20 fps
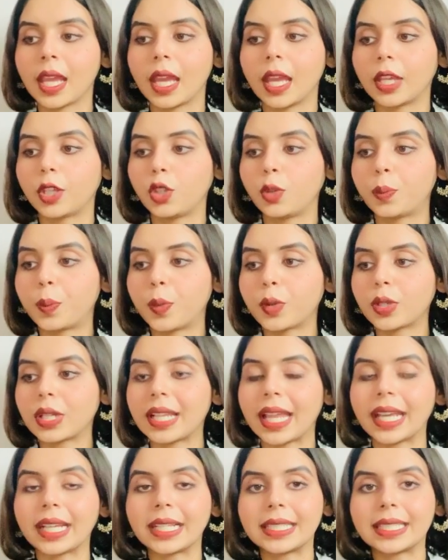You put
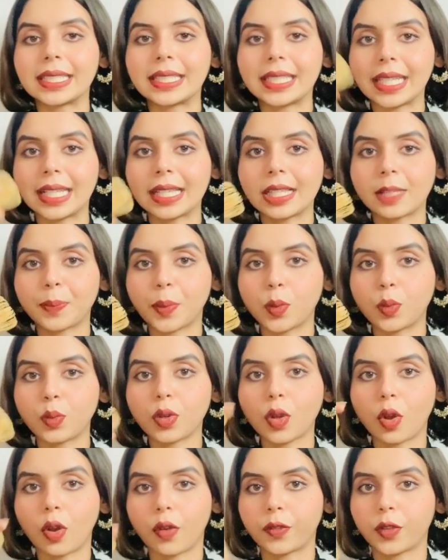like a teaspoon
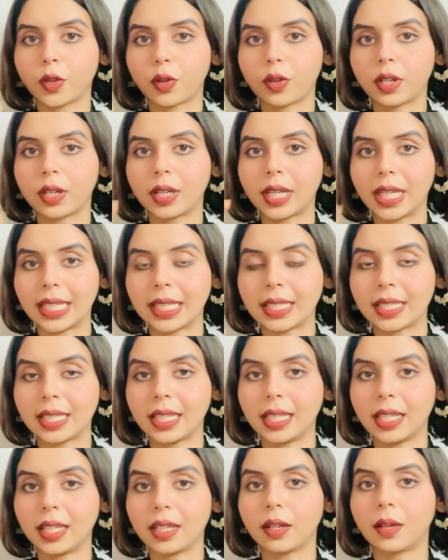of your green
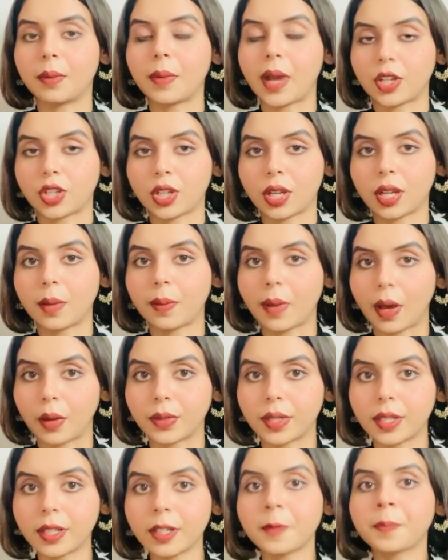tea matcha
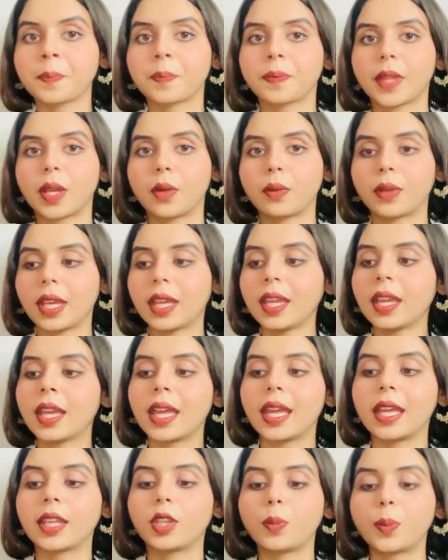powder, okay?
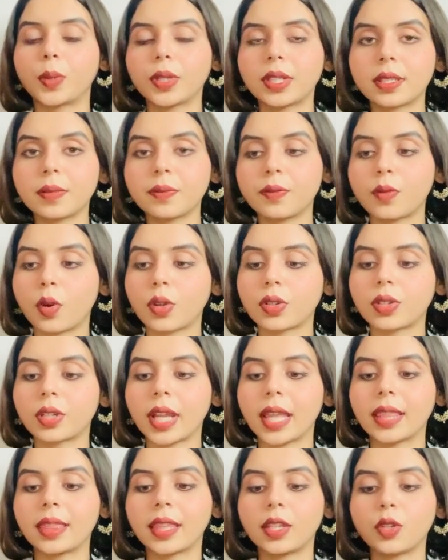You put some water
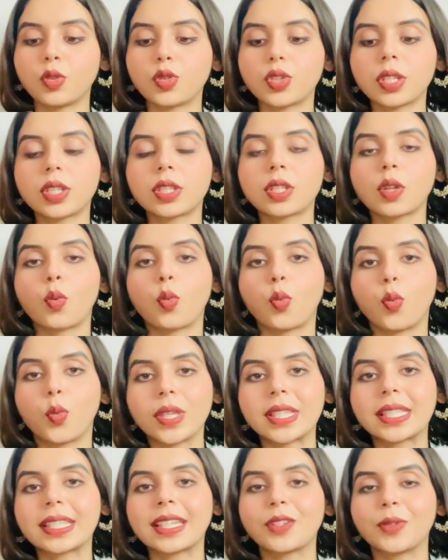and then you just
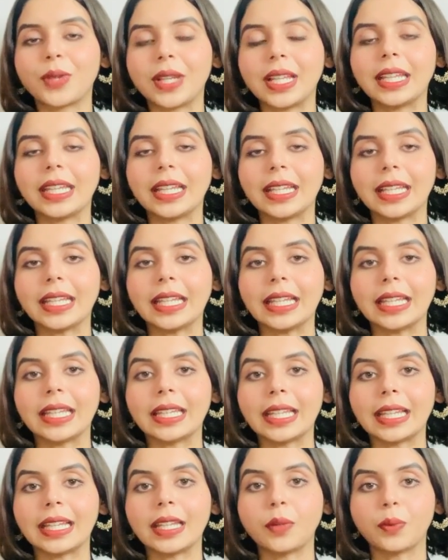whisk it
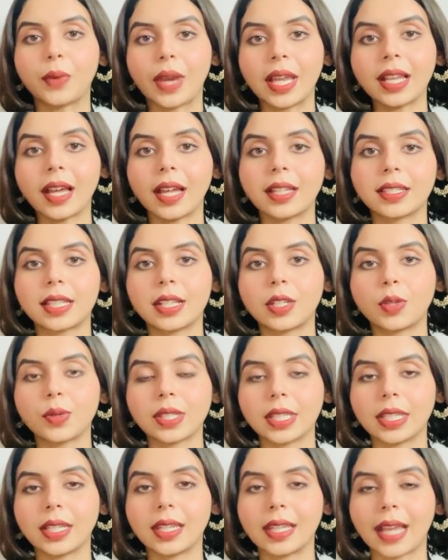really well until you
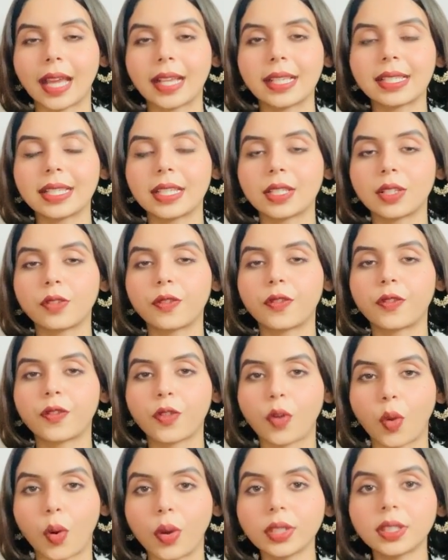see a nice little
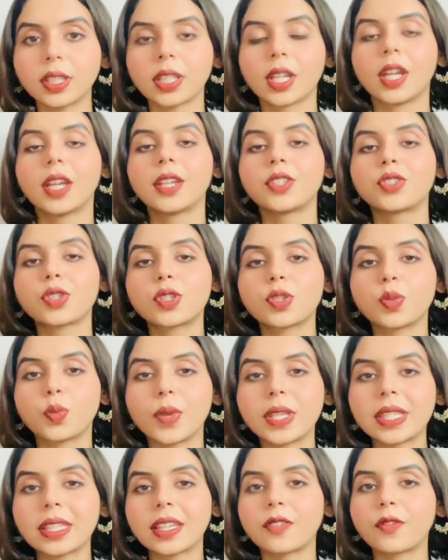froth. Just
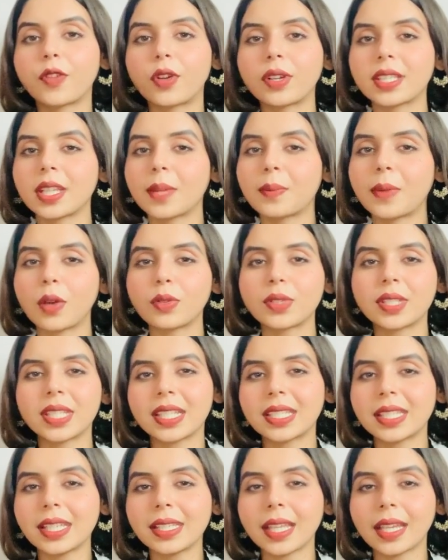whisk it for say about
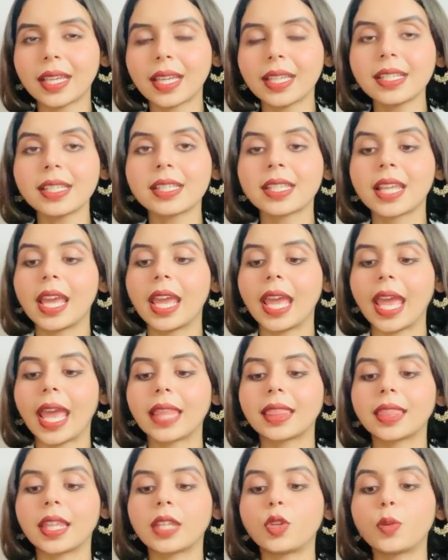60 seconds,
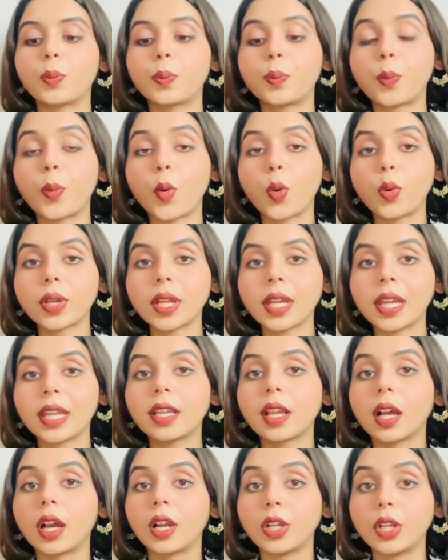and then you pour
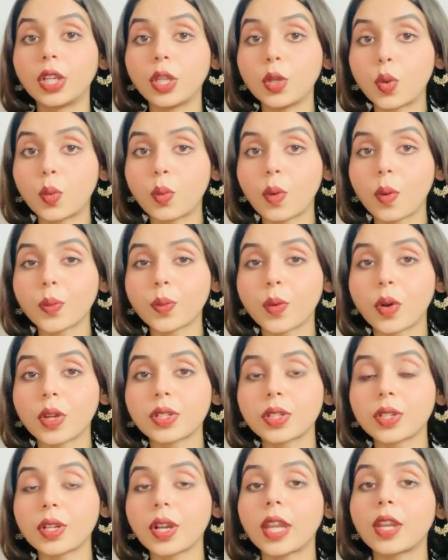in lukewarm
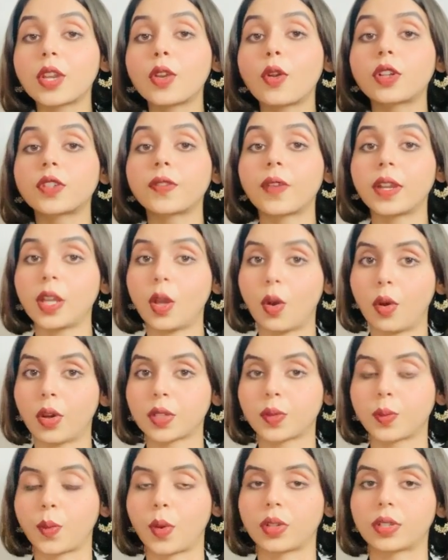water and not very
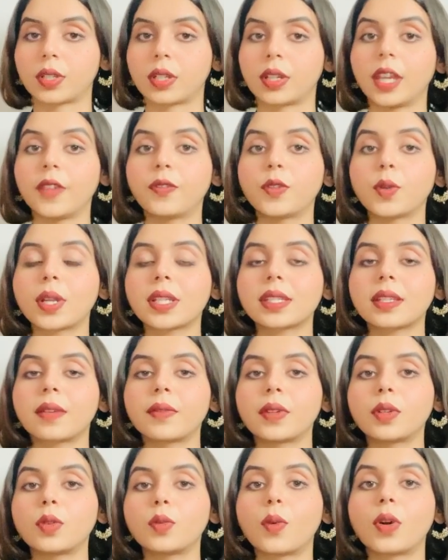hot water. If you are
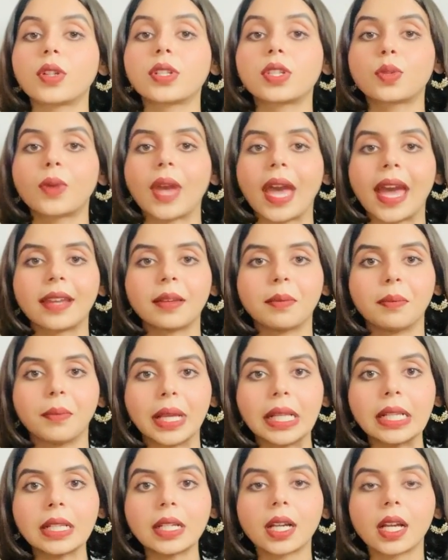someone who wants to add
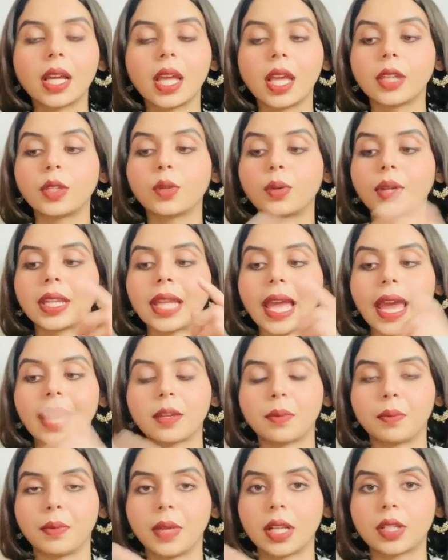milk, you can
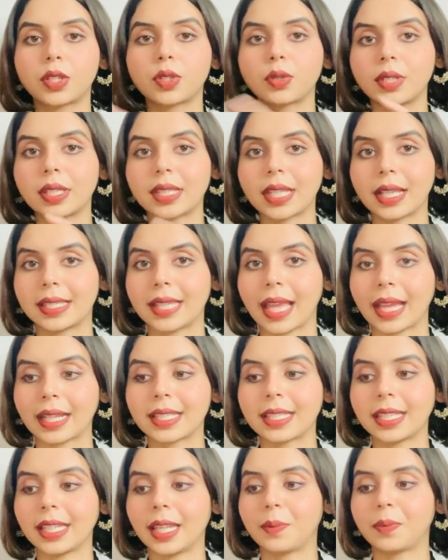add milk to this exact
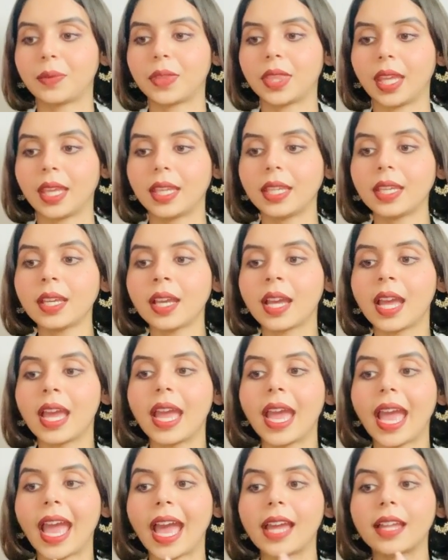same thing.
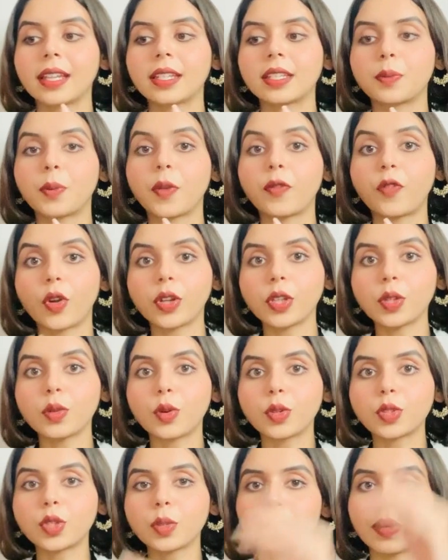And before you
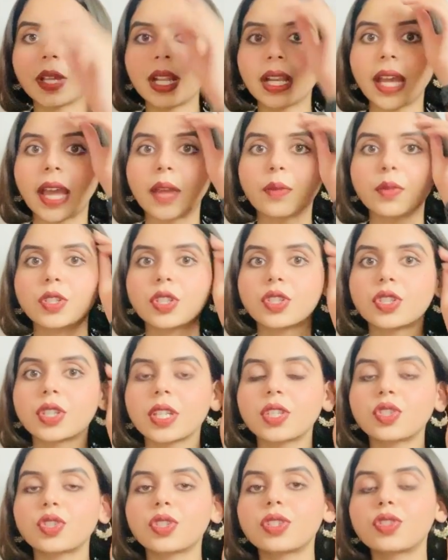go to milk, I would
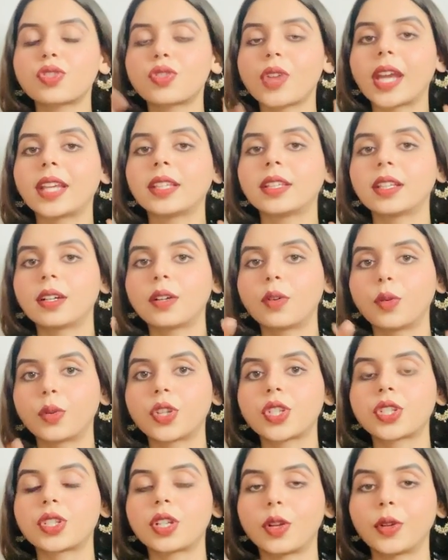suggest just try the
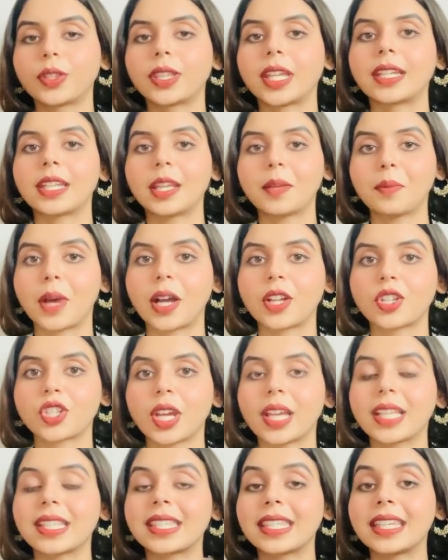original authentic
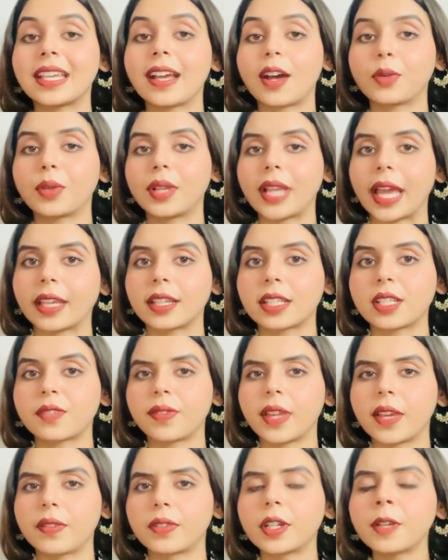matcha and see how you like its
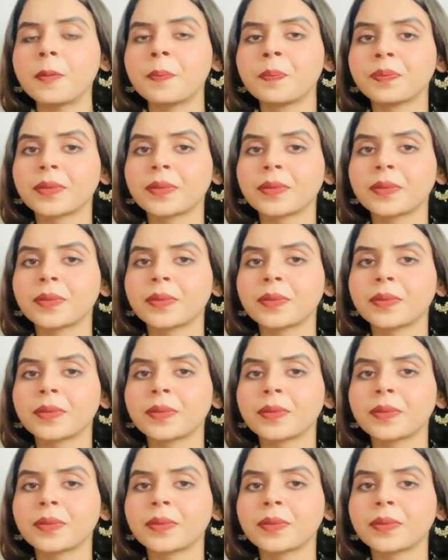flavor.